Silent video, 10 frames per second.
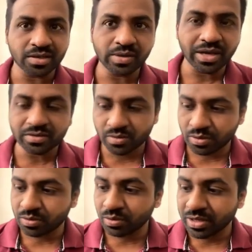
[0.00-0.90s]
Okay, so
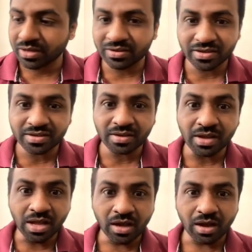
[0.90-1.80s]
you know that this is the
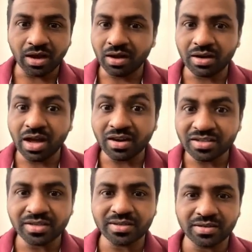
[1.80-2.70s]

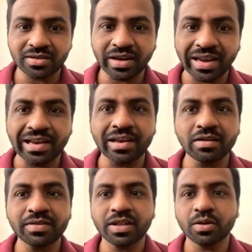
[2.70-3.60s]
largest cranial
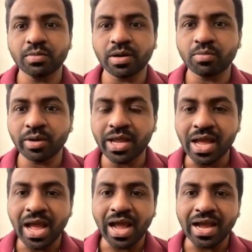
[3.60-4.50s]
nerve in the human body,
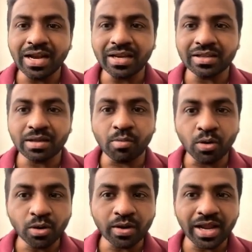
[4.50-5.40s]
and the
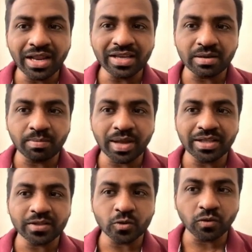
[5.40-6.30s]
motor area is supplying
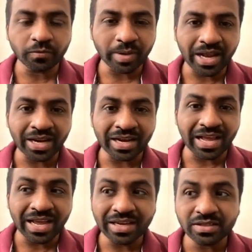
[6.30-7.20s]
the soft palate,
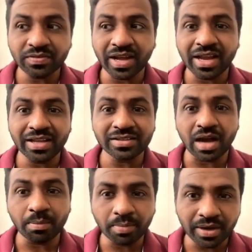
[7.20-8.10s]
larynx, pharynx,
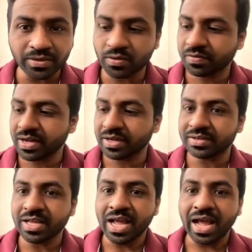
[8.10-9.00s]
upper
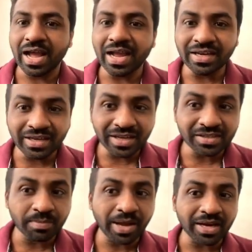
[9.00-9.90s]
esophagus, and it has
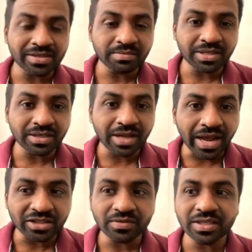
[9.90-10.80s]
the parasympathetic
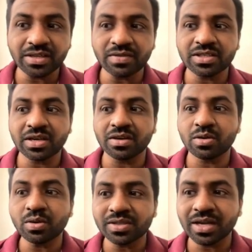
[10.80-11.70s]
activity which
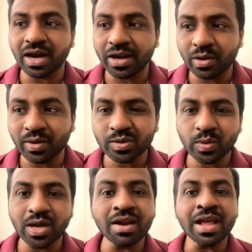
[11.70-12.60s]
controls the
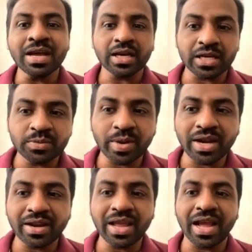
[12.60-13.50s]
cardiovascular,
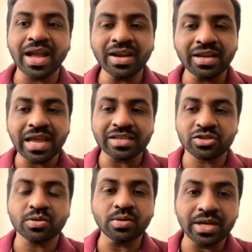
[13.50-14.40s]
respiratory and
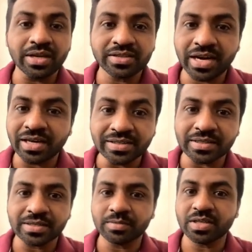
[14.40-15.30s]
gastrointestinal
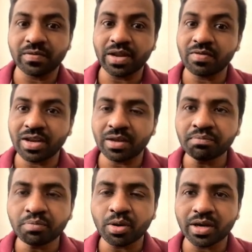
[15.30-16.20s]
systems. A very
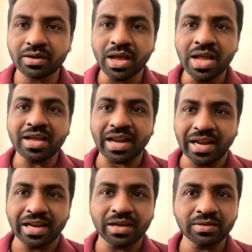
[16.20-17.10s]
important
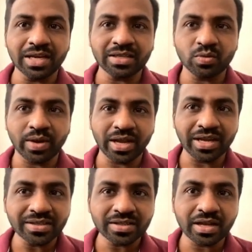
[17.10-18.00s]
cranial nerve, that is
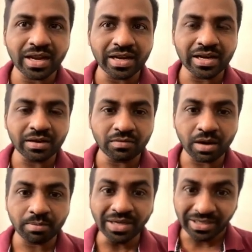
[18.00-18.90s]
vagus cranial nerve
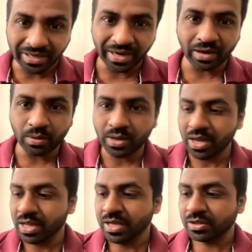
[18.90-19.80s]
number 10.
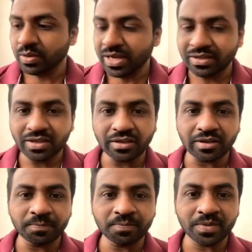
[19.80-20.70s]
Okay, so I think
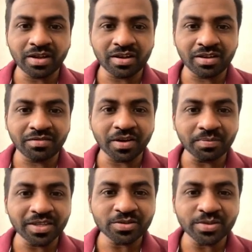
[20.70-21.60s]

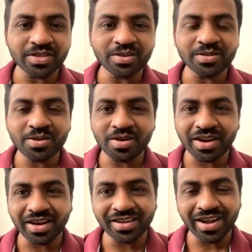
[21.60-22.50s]
from this question also you are
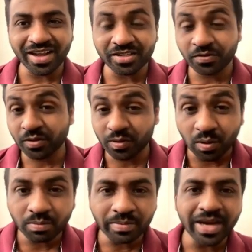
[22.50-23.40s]
getting answer for
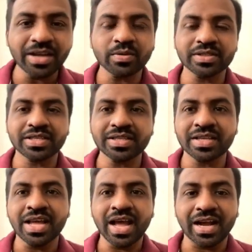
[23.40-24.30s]
so many questions,
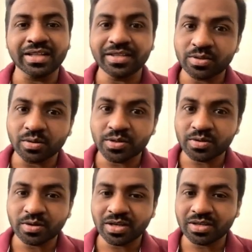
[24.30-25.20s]
and this
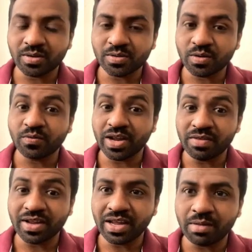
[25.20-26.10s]
is also
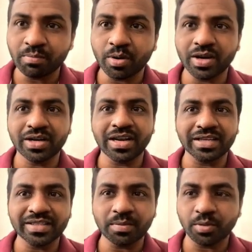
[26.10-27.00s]
very important in
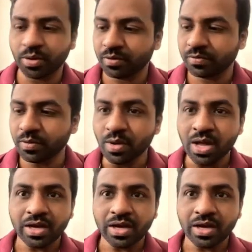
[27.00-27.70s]
exam point of view.